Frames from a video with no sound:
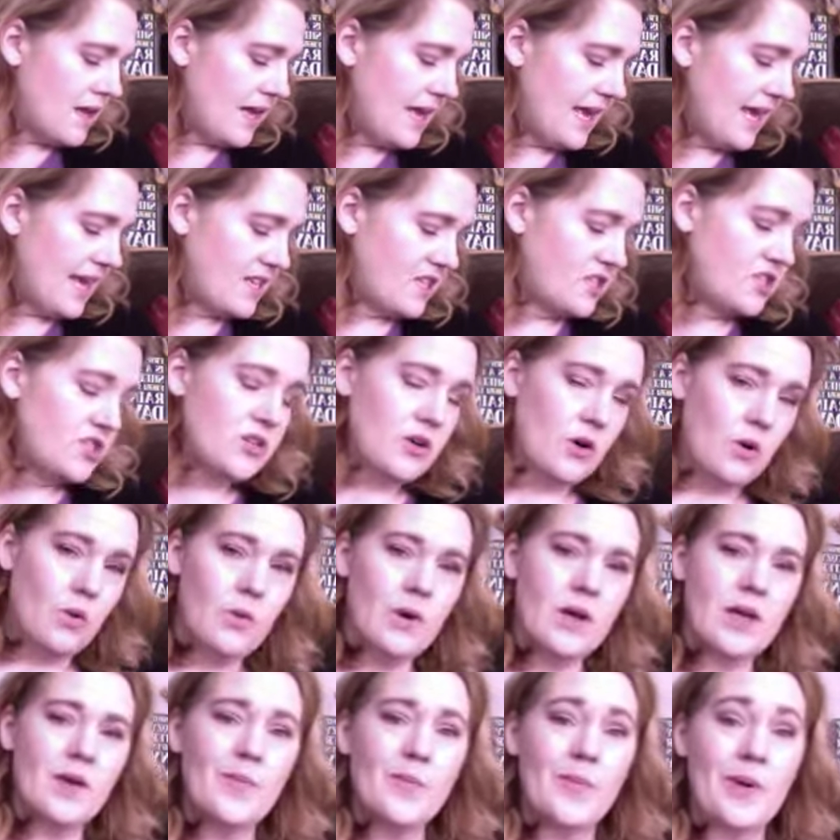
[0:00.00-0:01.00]
And
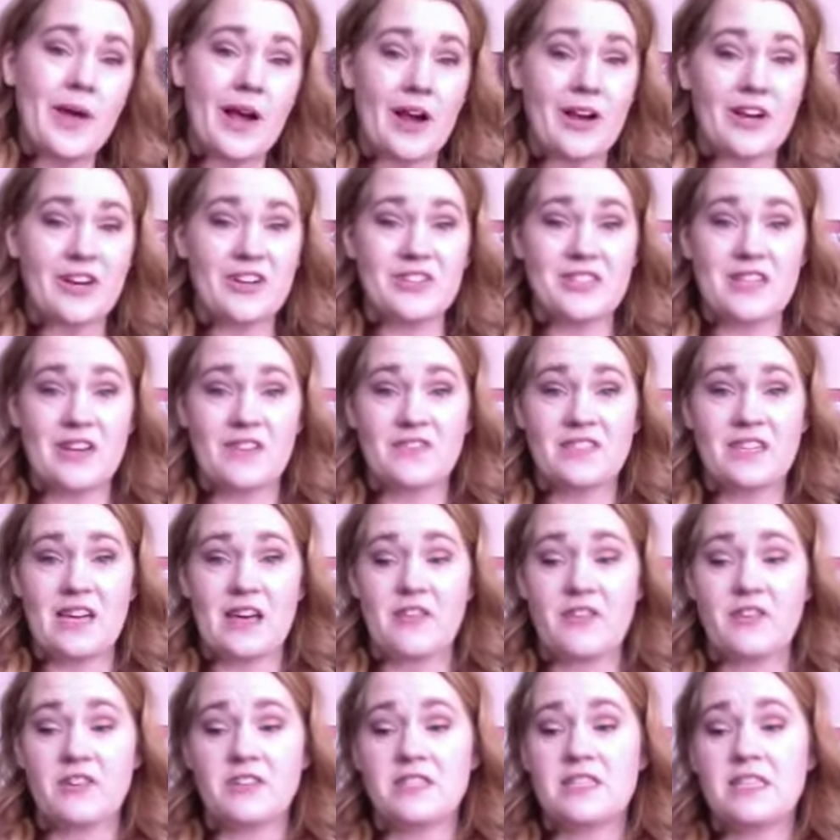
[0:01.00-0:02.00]
don't compare yourself to
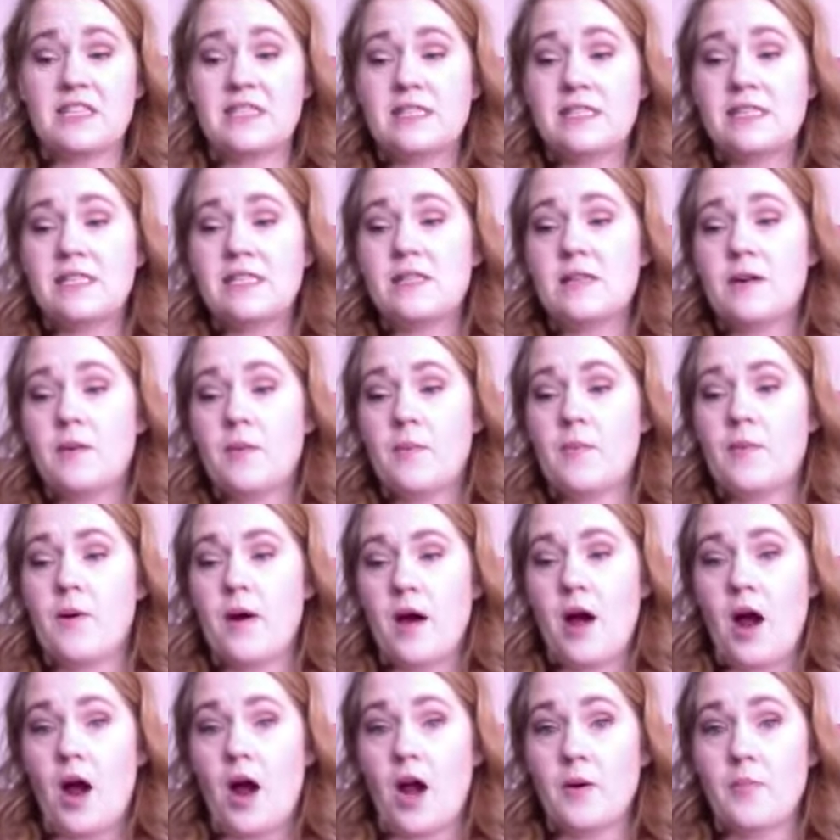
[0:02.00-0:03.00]
others. This is the
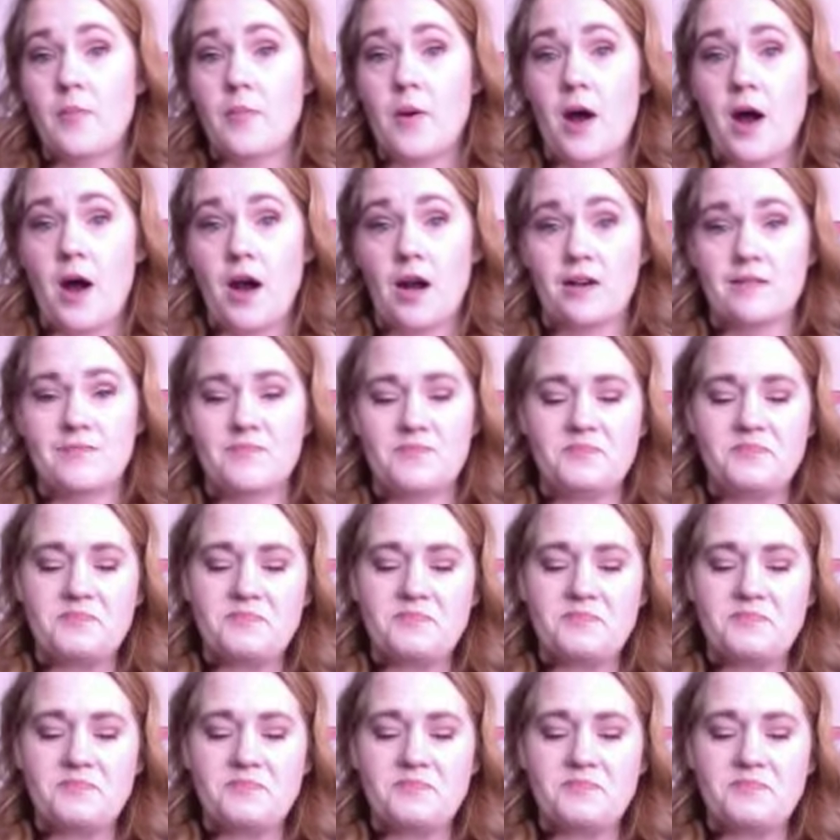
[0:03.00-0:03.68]
hard part.